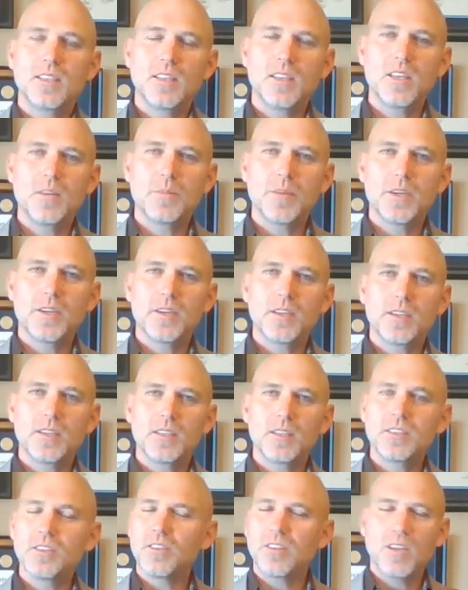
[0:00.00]
in the
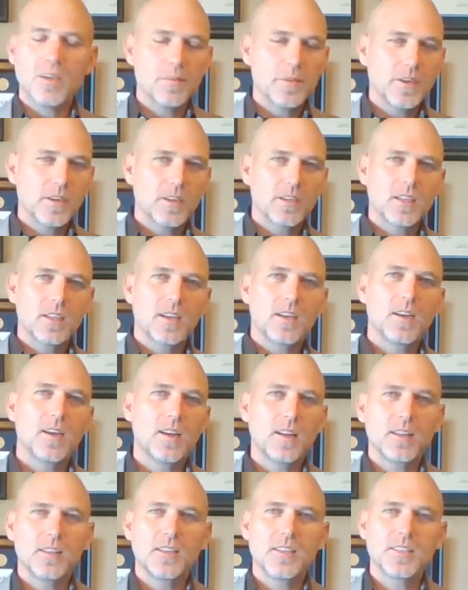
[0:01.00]
Americas, or the American
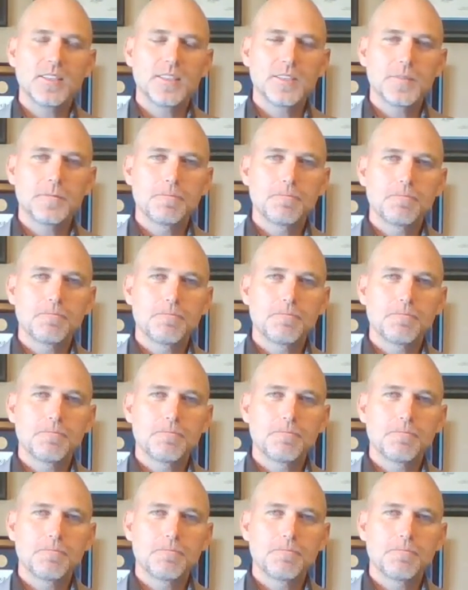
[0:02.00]
colonists,